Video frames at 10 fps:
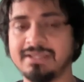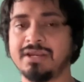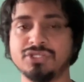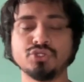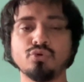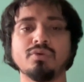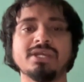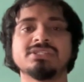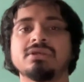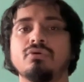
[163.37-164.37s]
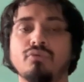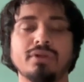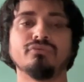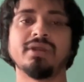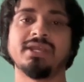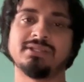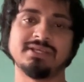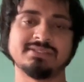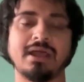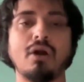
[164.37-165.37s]
There are two ways. One way
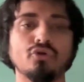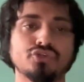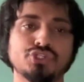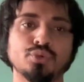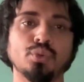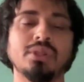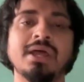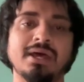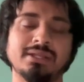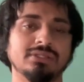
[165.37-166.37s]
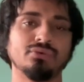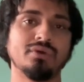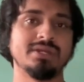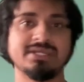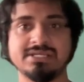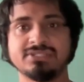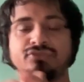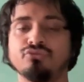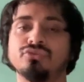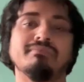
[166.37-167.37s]
is our tool, another way is
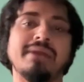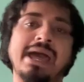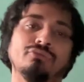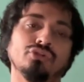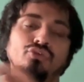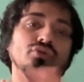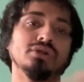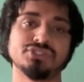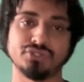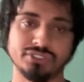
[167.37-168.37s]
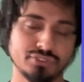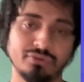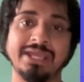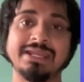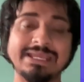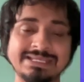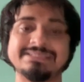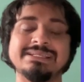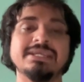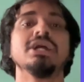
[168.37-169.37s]
through the manual Google search. We can
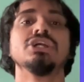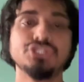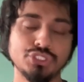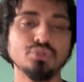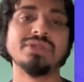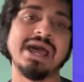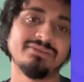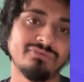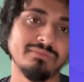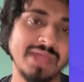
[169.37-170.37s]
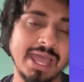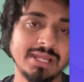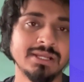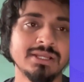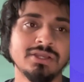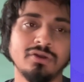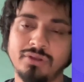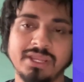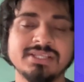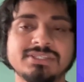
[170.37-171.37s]
easily do that from that.
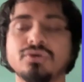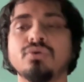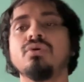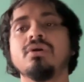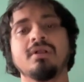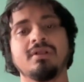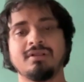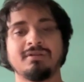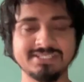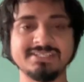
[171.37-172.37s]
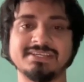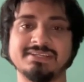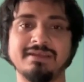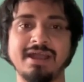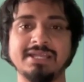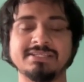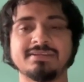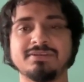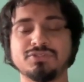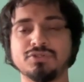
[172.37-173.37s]
Okay, so this is it
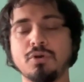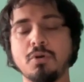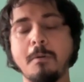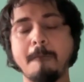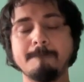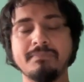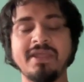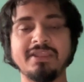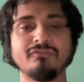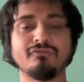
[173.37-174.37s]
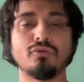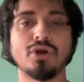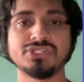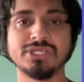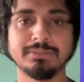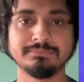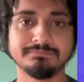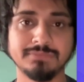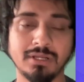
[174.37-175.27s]
guys. So thank you for watching.